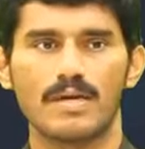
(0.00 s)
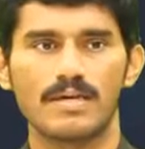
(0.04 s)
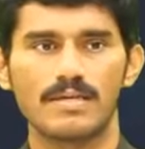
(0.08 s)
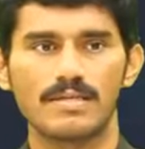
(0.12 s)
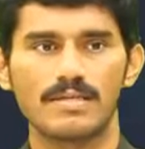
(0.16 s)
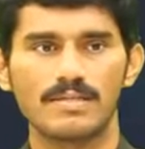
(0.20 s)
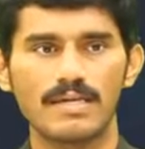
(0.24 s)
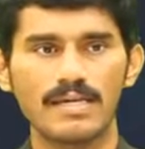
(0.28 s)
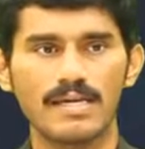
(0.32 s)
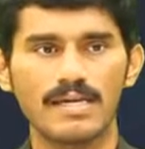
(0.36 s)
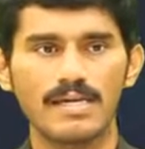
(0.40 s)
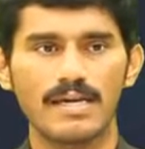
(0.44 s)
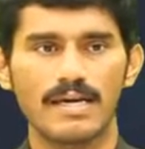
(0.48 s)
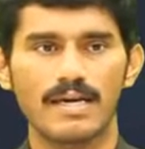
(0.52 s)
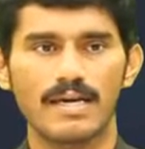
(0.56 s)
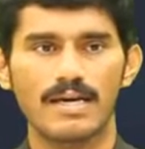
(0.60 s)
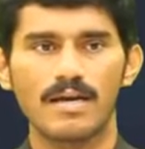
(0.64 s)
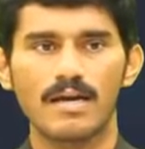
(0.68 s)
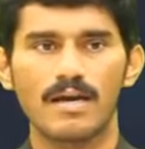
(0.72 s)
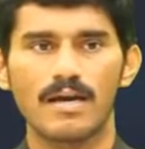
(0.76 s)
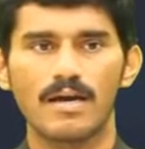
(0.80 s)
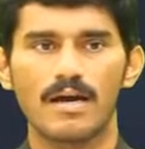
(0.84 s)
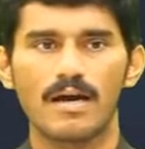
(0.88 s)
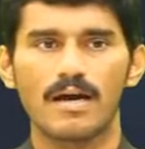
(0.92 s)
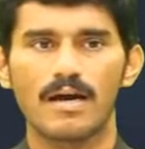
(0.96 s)
See
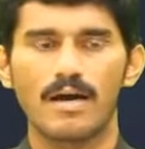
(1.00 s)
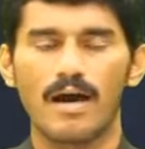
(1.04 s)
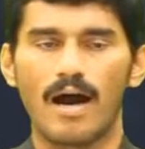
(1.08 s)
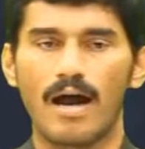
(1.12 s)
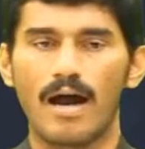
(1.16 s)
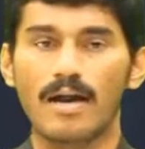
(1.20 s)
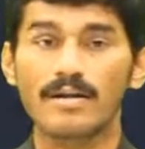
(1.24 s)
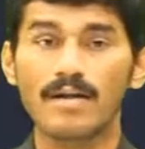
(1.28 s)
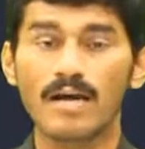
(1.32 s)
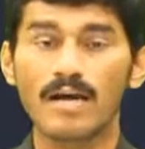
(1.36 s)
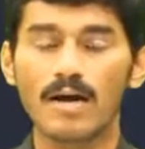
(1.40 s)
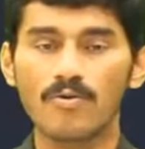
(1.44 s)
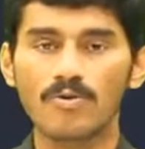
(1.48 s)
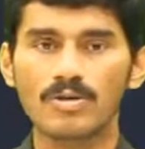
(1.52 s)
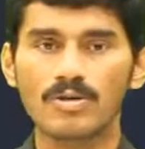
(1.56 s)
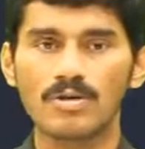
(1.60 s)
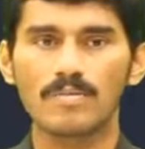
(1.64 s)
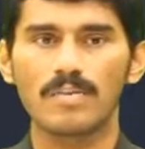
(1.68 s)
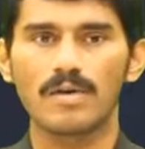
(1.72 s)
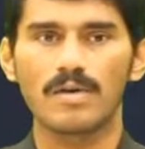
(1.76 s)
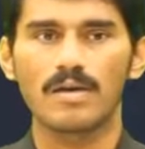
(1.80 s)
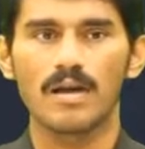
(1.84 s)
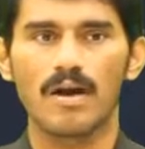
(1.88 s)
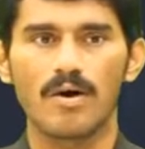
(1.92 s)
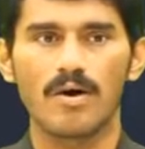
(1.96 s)
here,
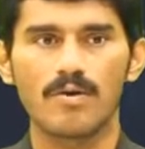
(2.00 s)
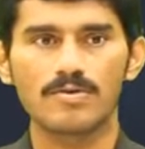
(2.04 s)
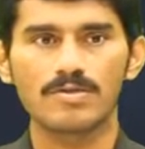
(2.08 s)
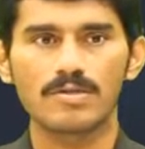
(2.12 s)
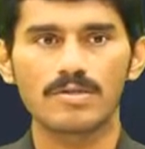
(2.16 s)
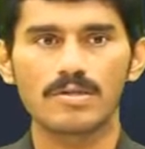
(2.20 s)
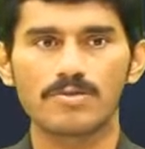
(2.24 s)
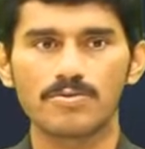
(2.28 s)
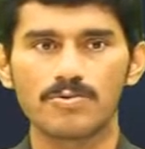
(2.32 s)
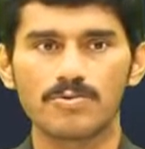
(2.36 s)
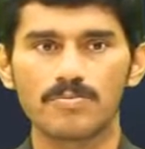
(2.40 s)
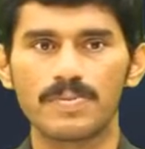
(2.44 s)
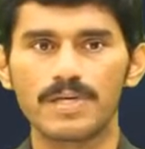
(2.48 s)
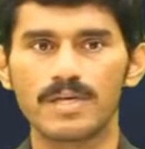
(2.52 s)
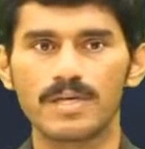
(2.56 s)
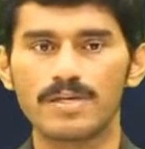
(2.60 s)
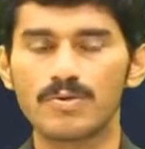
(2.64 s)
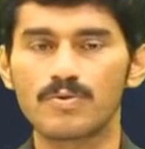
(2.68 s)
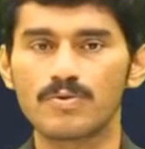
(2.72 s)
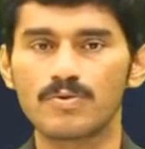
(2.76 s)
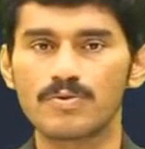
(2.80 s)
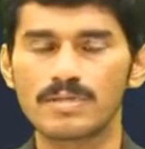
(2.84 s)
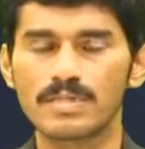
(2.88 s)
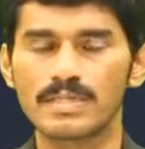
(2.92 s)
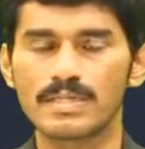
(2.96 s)
uncountable nouns to be
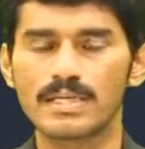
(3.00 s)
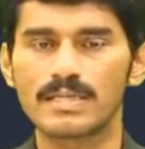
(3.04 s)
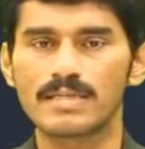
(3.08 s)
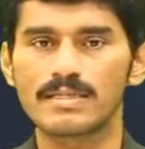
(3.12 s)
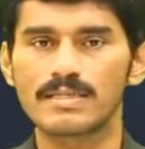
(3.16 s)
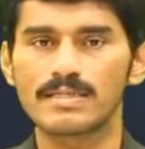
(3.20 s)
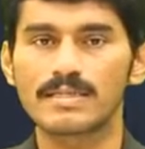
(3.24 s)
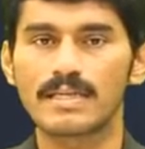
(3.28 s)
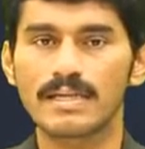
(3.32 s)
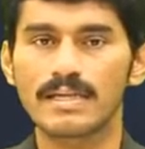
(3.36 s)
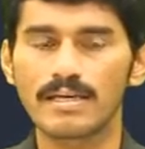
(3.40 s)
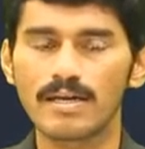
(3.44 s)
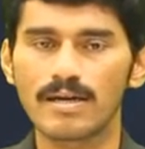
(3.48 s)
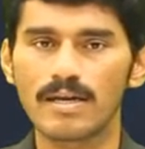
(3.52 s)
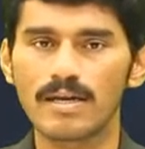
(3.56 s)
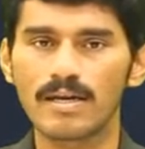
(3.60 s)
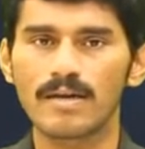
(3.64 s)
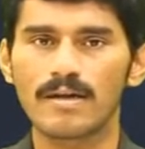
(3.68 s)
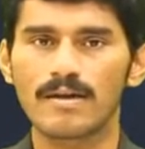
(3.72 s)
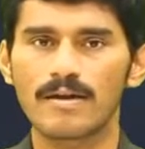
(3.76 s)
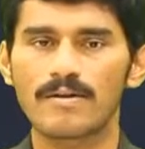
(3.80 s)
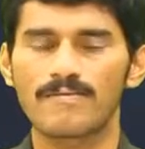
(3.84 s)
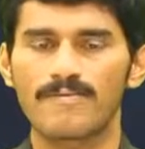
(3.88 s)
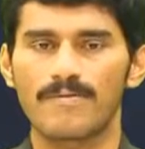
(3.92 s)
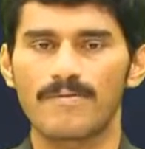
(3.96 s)
used in
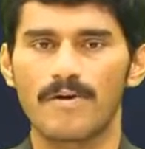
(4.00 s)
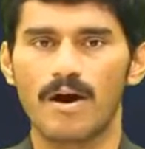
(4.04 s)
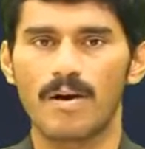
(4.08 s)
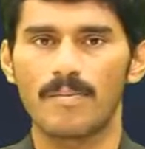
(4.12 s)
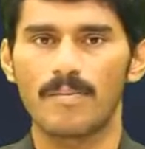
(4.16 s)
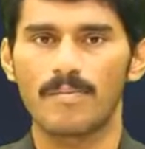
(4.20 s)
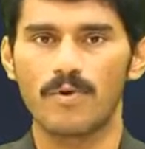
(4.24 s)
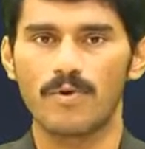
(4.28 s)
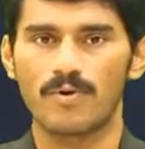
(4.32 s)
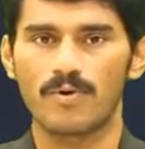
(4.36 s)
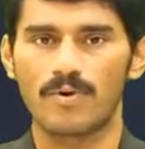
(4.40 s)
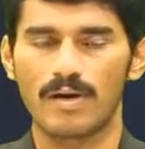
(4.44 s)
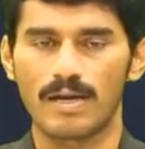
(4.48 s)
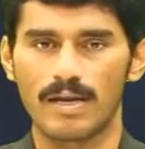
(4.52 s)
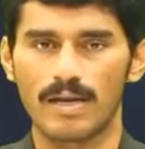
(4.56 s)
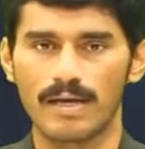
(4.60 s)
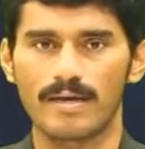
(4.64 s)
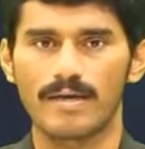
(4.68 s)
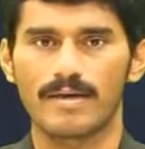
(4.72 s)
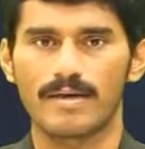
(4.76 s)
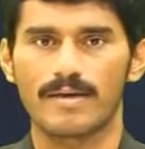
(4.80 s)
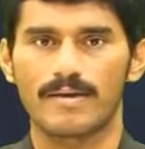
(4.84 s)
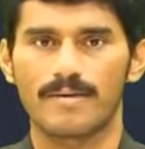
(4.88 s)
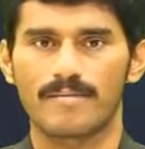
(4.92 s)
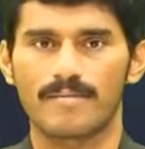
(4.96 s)
singular form
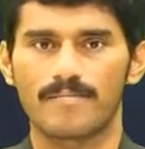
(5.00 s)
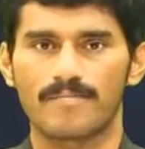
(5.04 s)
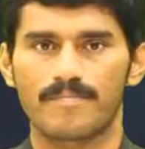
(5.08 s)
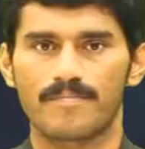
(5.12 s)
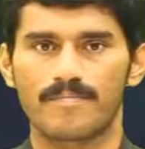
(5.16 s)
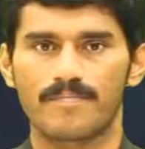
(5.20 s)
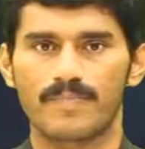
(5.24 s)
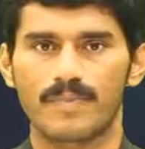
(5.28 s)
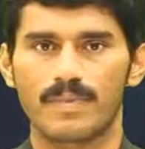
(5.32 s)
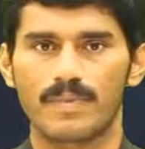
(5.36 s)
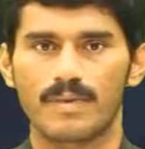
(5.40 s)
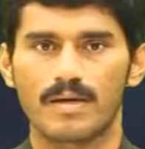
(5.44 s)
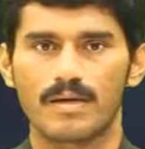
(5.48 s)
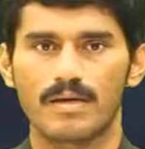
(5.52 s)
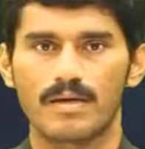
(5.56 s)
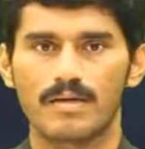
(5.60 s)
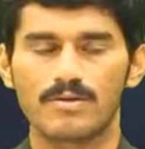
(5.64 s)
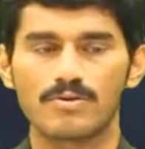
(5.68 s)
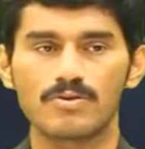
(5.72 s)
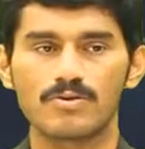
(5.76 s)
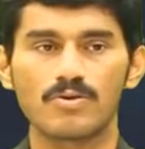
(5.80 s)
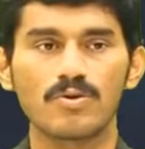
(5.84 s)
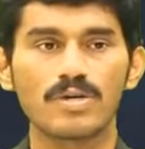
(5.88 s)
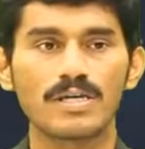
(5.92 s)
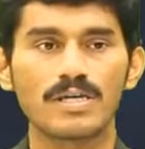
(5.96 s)
only.
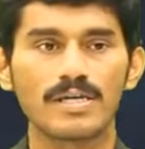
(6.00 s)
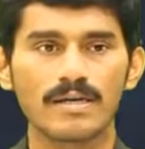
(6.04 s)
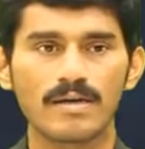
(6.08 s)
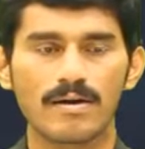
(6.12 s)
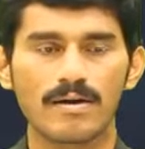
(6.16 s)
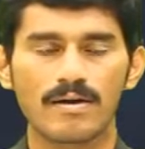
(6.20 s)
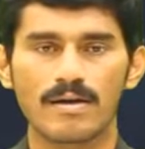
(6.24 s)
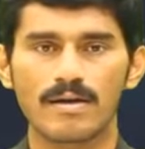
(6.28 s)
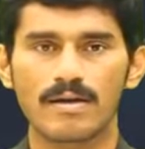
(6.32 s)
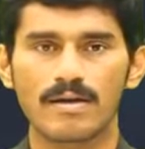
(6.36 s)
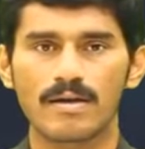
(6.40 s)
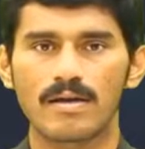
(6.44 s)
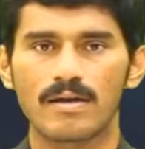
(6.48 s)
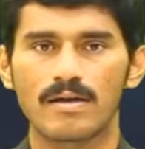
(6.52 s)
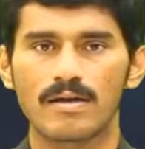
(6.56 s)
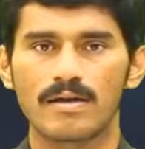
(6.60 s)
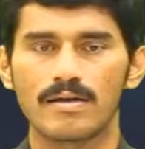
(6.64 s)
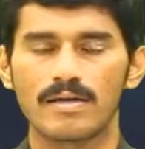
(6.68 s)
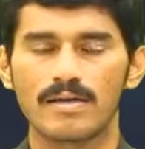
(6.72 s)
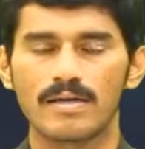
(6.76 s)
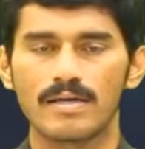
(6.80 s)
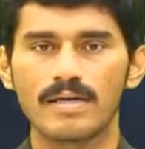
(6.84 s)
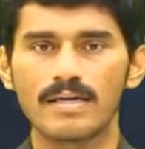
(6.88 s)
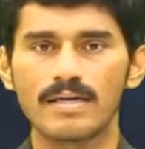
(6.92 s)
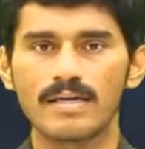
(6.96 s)
So here
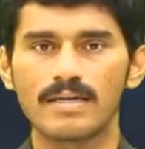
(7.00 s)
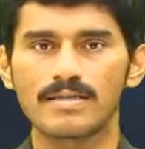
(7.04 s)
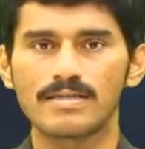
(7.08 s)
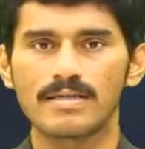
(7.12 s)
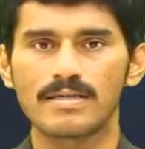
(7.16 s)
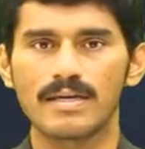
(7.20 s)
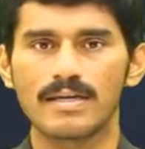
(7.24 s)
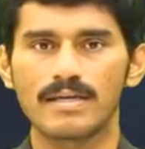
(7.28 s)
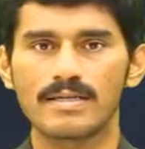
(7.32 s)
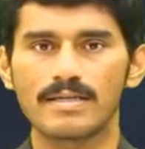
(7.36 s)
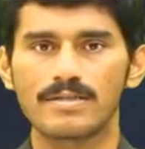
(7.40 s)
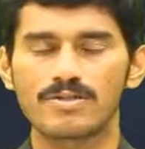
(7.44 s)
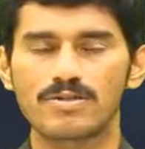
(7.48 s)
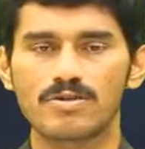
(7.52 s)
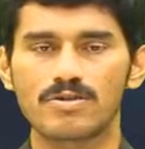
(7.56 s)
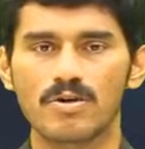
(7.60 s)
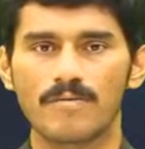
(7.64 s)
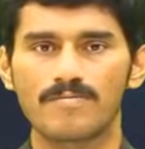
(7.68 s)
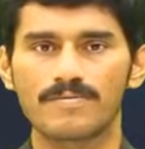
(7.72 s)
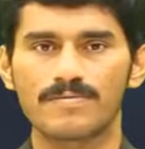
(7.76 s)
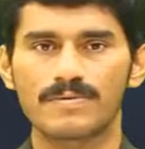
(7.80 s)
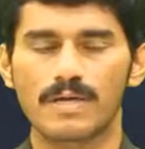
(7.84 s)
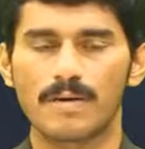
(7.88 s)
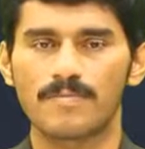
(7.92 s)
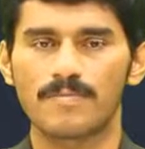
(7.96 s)
is a list
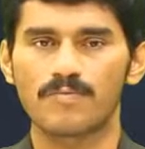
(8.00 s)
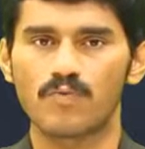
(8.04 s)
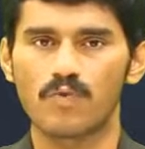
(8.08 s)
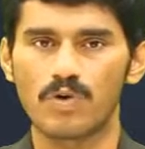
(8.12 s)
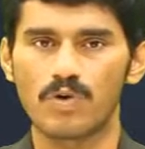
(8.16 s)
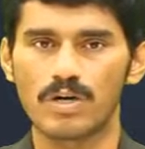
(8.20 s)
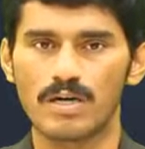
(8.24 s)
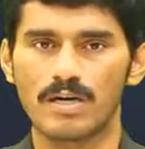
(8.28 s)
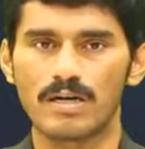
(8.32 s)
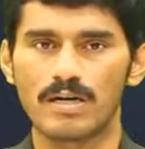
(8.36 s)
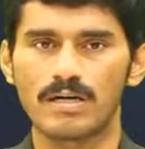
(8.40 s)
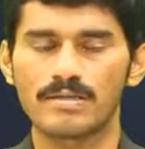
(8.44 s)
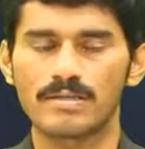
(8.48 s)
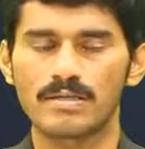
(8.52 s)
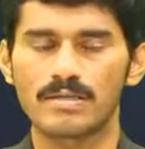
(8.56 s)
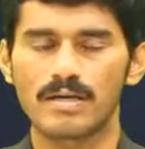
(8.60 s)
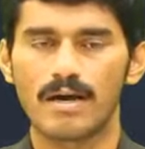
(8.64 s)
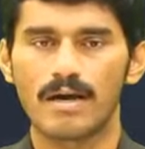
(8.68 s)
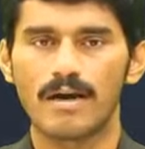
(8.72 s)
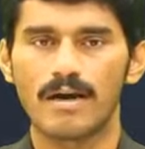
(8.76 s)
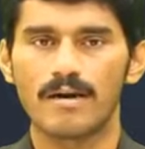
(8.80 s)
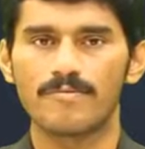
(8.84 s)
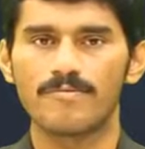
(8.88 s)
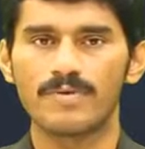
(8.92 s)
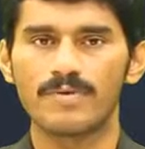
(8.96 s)
of some words
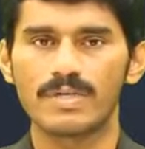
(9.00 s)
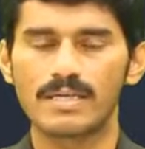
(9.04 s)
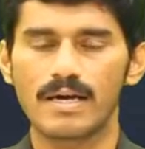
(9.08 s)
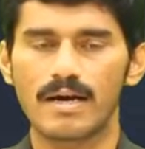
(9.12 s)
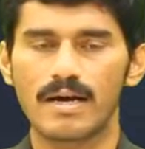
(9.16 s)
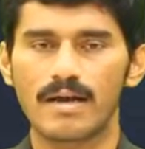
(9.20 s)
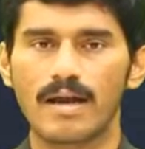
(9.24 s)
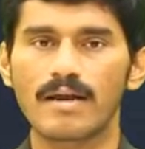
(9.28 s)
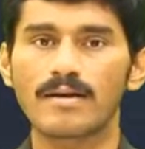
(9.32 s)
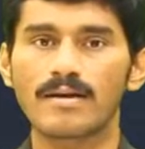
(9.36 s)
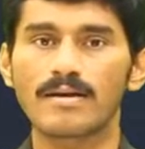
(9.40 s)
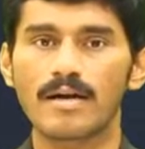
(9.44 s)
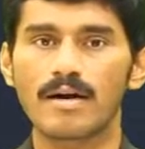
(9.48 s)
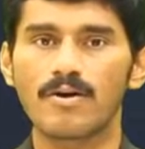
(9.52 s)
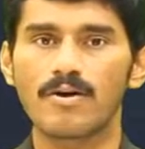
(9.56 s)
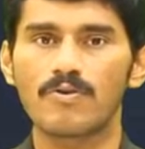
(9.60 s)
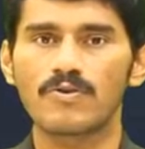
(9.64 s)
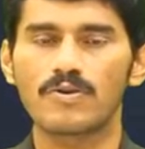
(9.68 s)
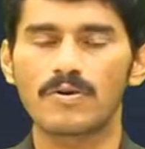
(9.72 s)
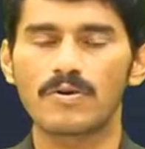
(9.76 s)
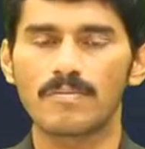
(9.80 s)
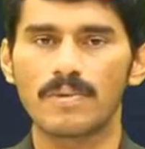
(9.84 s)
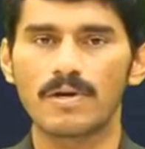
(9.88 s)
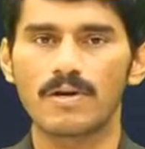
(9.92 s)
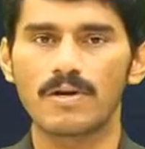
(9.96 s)
which are
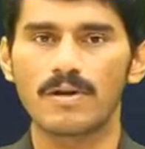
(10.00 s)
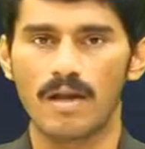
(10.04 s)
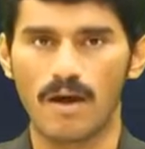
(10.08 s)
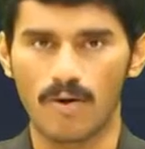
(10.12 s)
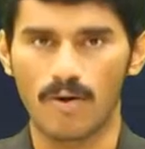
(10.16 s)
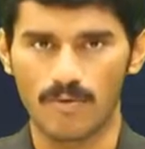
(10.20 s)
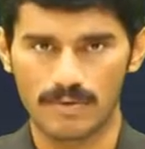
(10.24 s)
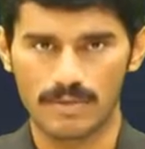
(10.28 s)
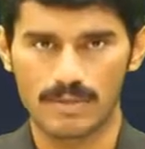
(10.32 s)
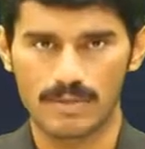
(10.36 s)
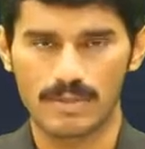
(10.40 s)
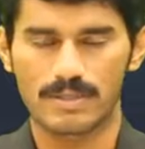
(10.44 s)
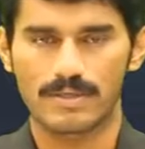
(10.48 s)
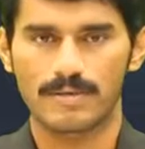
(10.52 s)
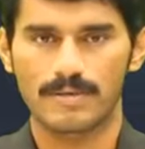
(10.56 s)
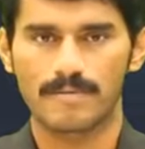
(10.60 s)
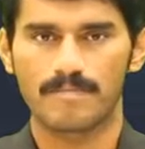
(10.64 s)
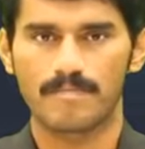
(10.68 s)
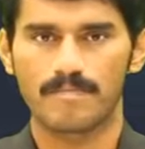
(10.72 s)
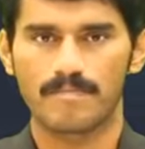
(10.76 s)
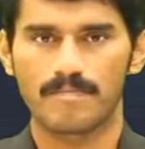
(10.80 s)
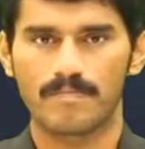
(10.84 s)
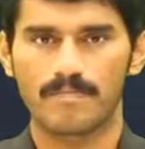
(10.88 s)
uncountable nouns.